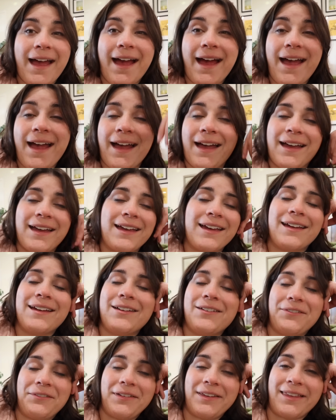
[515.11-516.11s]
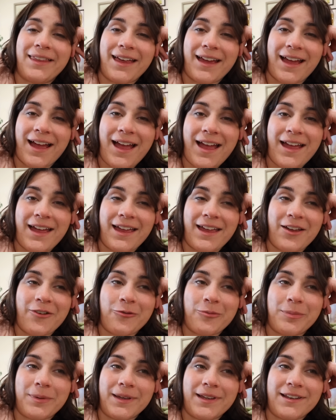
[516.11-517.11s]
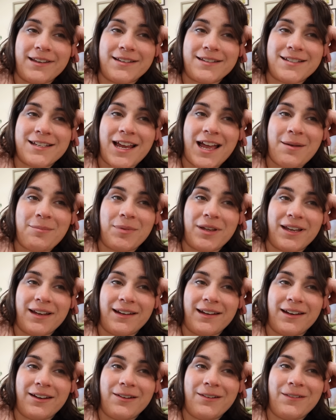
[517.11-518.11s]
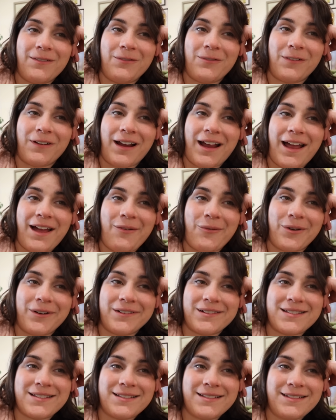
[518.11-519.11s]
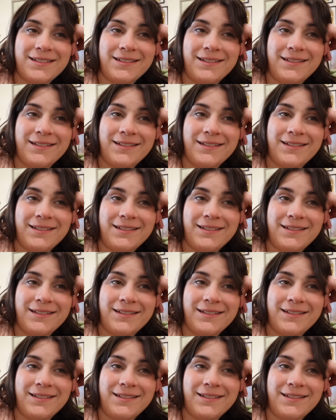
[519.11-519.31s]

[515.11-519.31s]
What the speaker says: I feel like I have been chopping for hours.